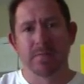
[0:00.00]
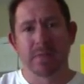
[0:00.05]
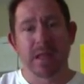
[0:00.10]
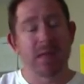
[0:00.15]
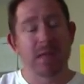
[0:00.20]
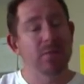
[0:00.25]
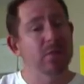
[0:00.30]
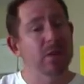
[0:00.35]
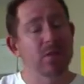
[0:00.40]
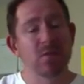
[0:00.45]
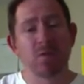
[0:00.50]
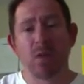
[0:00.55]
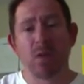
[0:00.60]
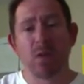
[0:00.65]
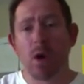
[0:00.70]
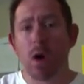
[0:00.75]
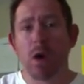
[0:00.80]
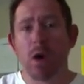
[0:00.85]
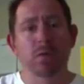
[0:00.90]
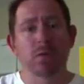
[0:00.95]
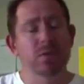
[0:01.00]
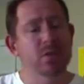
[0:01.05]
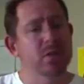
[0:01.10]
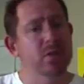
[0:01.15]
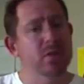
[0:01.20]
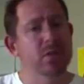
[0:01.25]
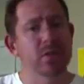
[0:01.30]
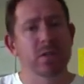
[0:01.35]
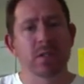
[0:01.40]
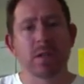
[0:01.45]
If it
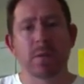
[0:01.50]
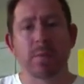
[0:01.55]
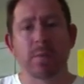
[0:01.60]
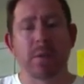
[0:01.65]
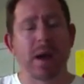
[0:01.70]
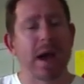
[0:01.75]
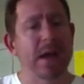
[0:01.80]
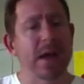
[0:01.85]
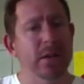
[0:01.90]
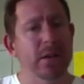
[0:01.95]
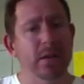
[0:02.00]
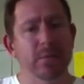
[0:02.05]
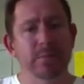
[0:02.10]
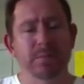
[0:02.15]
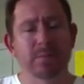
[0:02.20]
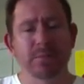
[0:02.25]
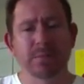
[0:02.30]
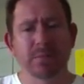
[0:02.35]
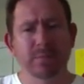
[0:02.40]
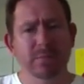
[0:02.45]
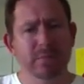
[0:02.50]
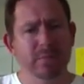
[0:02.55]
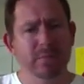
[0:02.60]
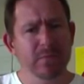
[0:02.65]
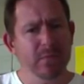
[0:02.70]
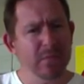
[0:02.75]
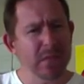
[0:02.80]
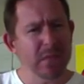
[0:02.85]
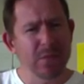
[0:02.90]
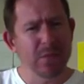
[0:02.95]
involves your partner,
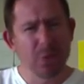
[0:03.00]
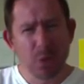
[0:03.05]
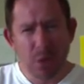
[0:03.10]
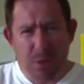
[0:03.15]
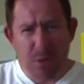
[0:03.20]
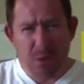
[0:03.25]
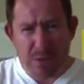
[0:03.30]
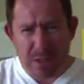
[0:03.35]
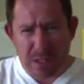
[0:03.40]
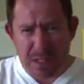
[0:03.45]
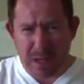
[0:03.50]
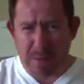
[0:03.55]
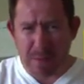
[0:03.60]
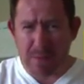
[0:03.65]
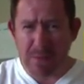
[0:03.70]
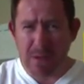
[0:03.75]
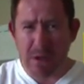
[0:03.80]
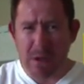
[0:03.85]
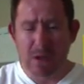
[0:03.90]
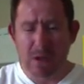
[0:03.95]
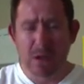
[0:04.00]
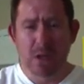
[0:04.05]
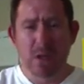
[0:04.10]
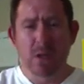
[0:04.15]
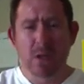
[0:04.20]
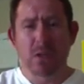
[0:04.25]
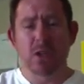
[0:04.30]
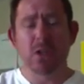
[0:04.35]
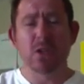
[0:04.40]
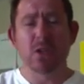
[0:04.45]
if you're doing something
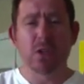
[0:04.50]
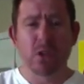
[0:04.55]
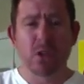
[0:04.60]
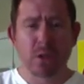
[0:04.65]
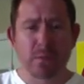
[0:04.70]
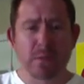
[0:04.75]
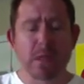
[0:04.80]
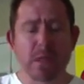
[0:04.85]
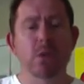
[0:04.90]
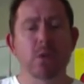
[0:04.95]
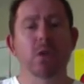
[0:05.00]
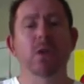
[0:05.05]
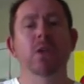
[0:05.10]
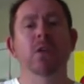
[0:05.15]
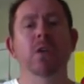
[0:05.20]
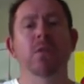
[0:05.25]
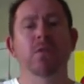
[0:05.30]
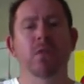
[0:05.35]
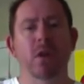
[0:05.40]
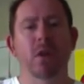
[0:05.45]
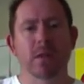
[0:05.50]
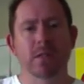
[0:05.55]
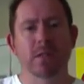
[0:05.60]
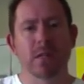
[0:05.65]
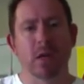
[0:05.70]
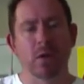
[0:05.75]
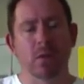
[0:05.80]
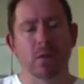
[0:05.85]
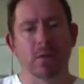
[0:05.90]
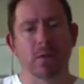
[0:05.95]
that you shouldn't be doing, you've got to
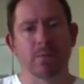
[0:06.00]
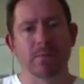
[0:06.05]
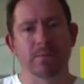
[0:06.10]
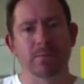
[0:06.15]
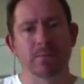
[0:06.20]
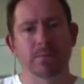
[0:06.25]
tell them.